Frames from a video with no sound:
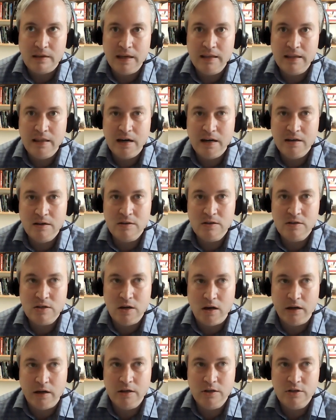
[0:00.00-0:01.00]
And then I was
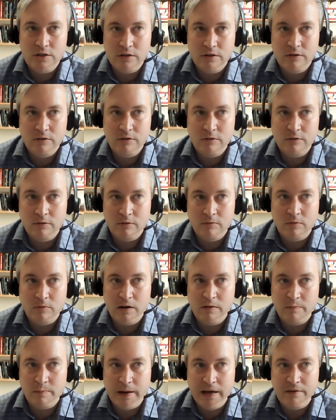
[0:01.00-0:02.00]
talking to
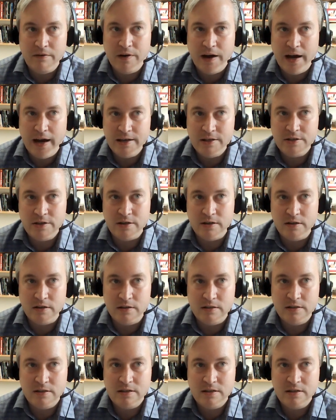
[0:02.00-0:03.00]
one of my
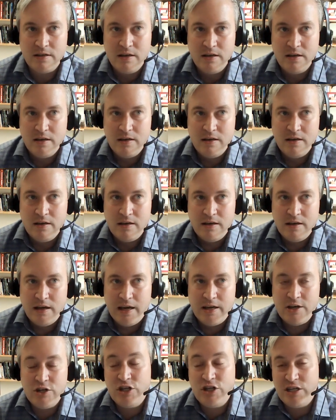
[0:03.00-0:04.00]
advisors,
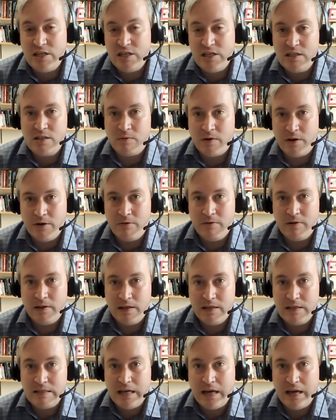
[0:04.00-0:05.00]
and she's the one who
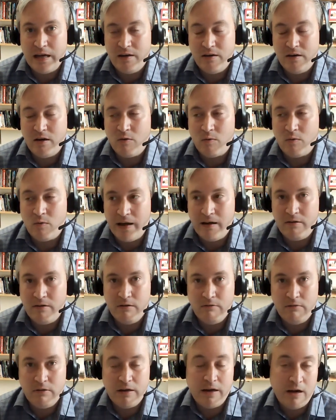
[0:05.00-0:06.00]
really said, why don't
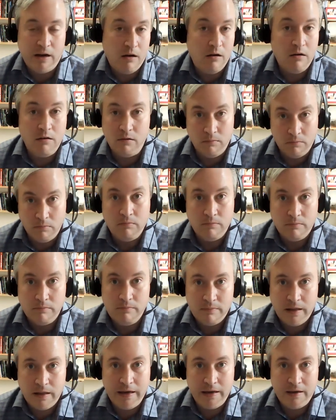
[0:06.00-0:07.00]
you look at home?
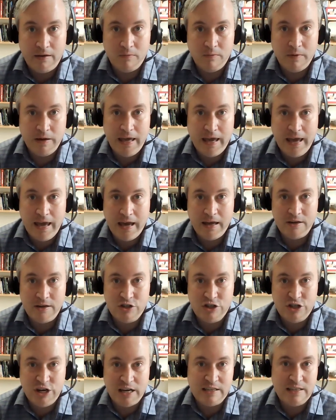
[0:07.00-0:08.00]
Like, we can't
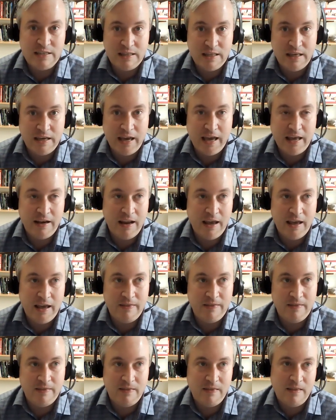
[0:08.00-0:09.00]
just think,
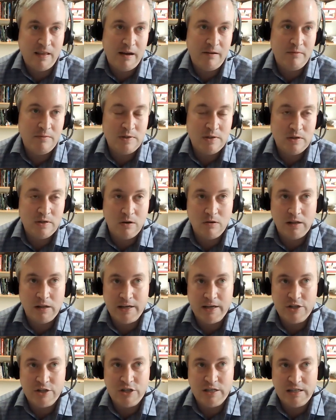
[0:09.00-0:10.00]
and I was so
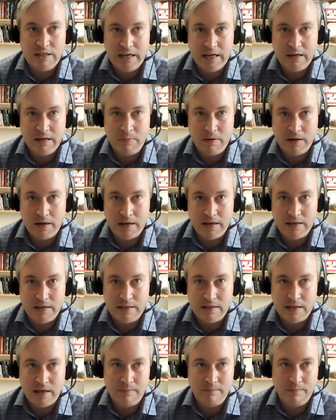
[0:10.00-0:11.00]
glad she did,
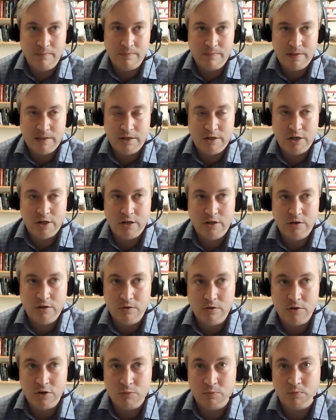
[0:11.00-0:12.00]
because I'm such a
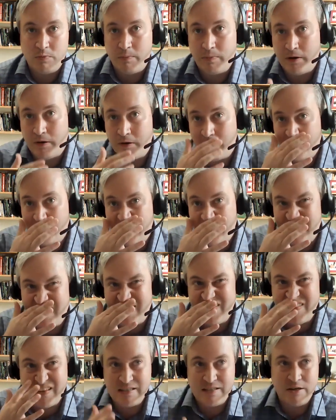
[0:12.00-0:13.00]
huge proponent
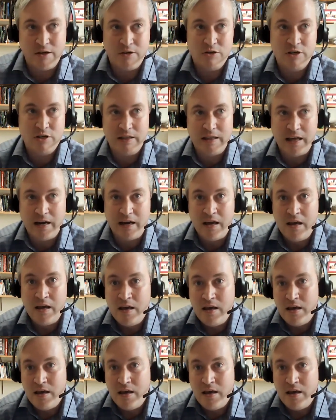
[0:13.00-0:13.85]
now of this notion that